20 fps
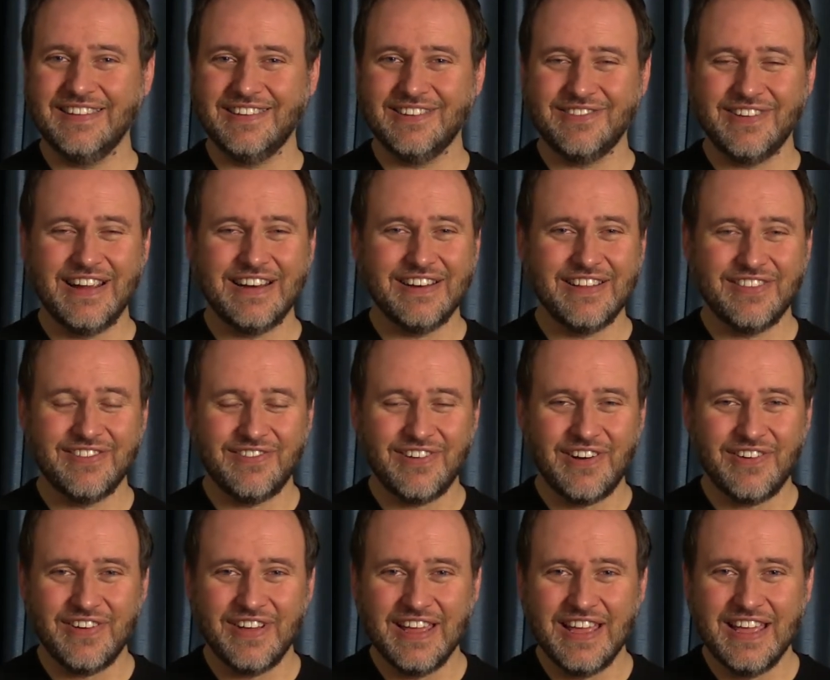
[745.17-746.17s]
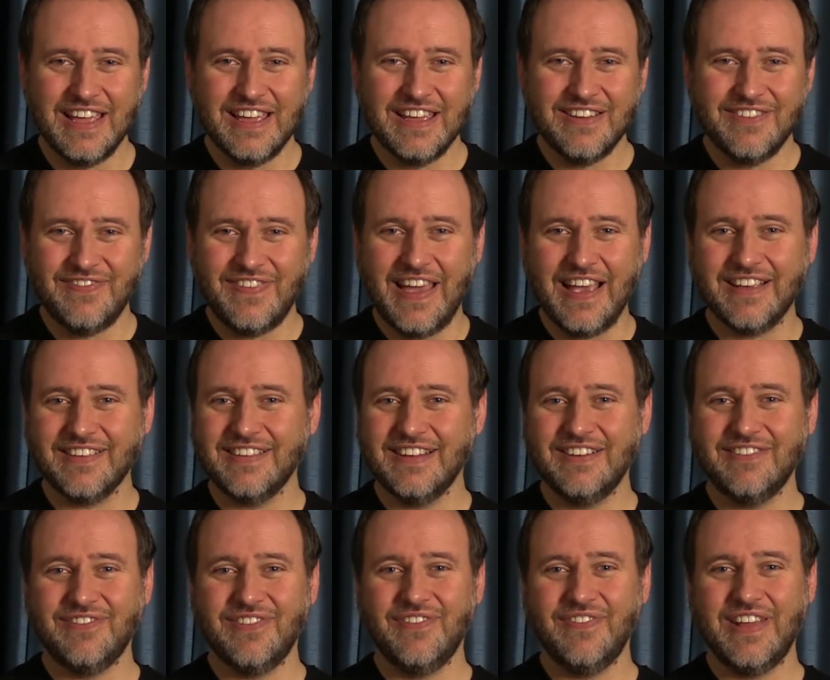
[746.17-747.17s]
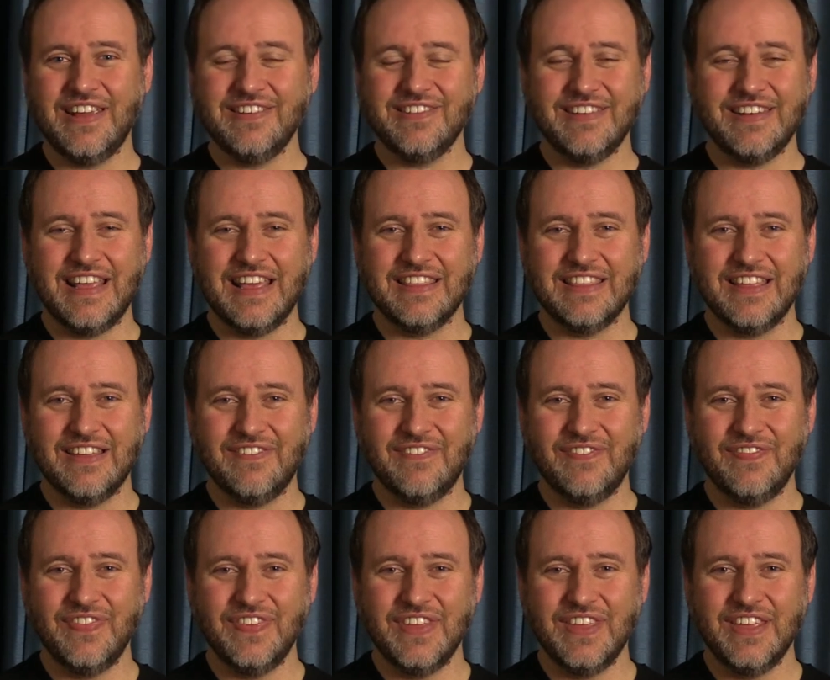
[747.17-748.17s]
They're trying to throw facts and information at them.